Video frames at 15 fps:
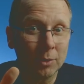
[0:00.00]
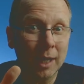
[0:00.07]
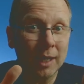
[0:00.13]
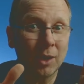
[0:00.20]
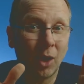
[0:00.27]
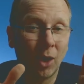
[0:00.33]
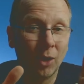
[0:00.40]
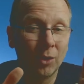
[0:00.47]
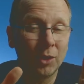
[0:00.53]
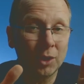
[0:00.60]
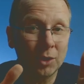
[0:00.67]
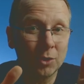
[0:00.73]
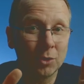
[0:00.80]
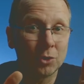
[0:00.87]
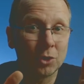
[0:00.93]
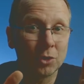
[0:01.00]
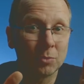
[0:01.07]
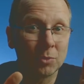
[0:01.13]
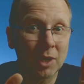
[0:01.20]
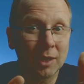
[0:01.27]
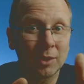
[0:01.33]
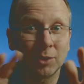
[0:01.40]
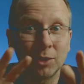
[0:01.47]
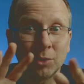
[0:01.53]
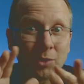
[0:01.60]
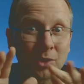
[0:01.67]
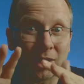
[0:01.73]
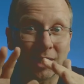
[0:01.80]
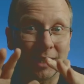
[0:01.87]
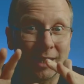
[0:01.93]
And on the YouTube channel, you'll
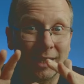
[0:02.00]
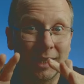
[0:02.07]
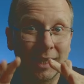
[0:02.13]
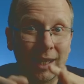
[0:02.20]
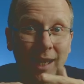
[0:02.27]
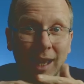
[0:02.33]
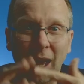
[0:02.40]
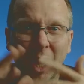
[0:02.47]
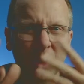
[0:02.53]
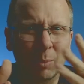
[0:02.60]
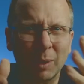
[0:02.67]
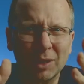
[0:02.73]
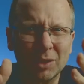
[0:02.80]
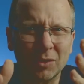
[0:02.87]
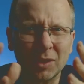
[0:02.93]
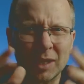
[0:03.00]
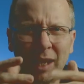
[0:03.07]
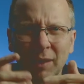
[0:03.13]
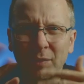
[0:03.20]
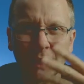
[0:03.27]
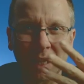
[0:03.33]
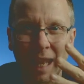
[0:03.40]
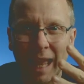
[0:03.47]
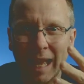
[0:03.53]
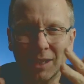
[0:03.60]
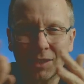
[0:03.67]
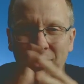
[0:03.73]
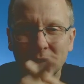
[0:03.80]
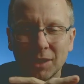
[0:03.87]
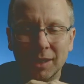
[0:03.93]
see a whole bunch of stuff, the
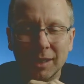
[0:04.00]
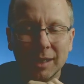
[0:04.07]
last